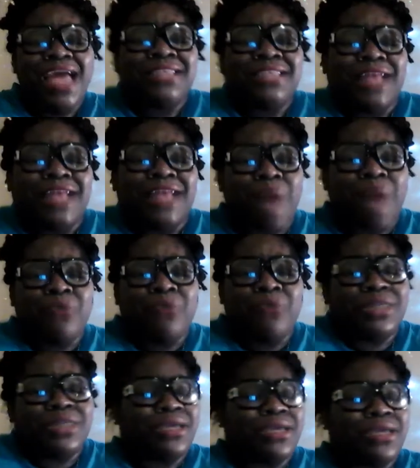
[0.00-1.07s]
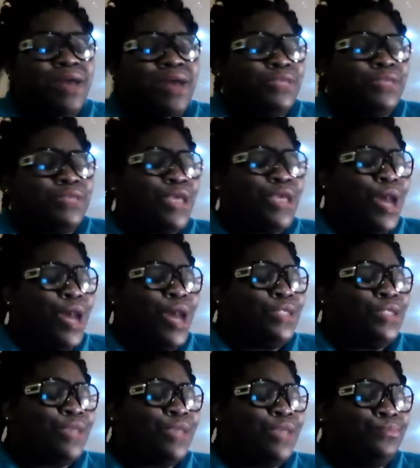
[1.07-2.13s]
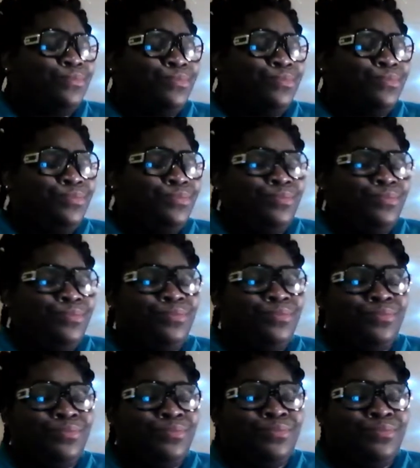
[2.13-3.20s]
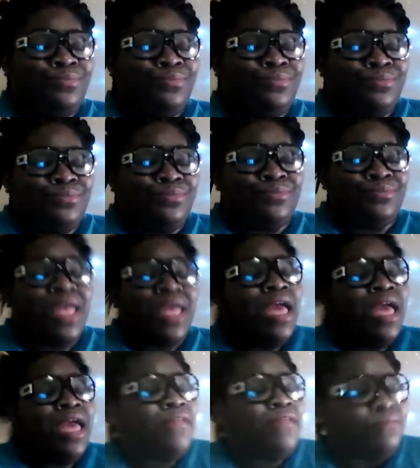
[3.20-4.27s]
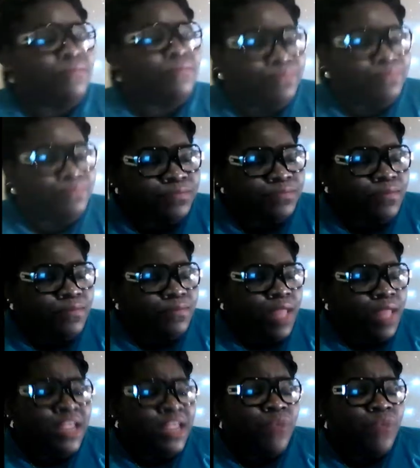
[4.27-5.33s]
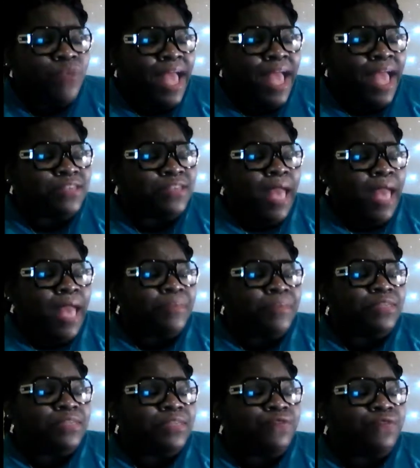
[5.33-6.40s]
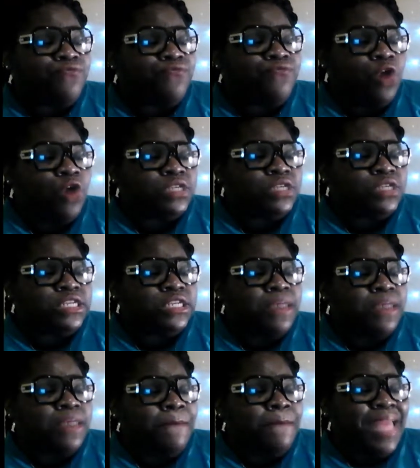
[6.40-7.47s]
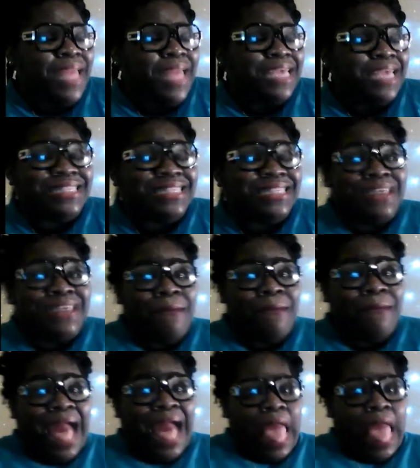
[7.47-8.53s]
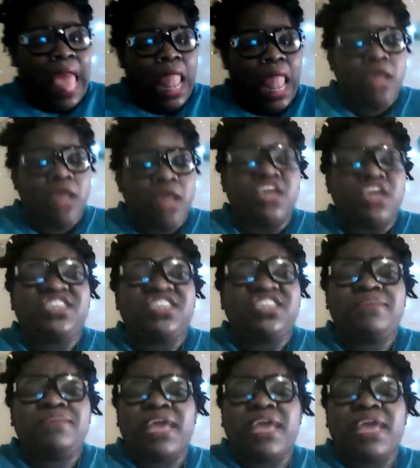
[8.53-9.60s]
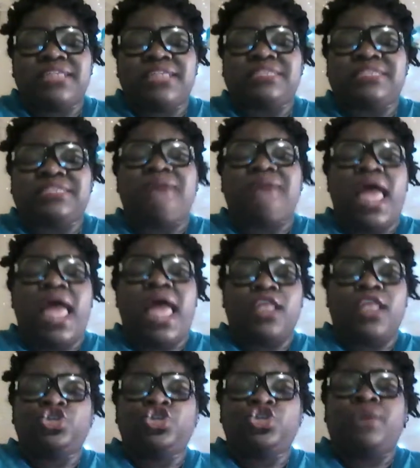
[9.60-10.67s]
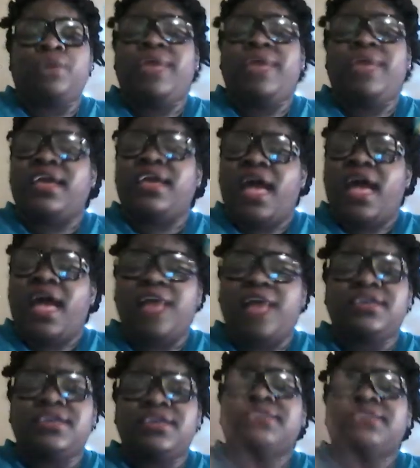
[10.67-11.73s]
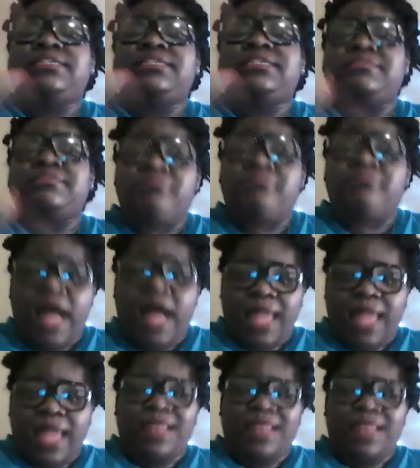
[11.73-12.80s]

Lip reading: So that's why I wanted to come to y'all and say, This one happens to be frozen Jamaican smile. Jamaican smile. Jamaican smile.